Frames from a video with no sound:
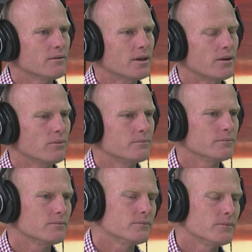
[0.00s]
that I'm
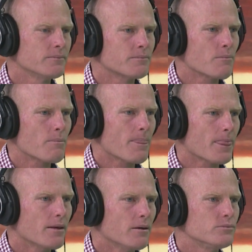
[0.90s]

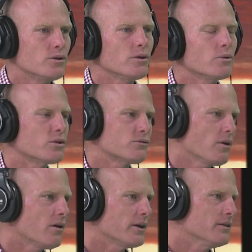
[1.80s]
doing what's
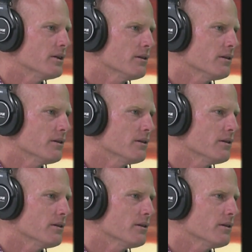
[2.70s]
right.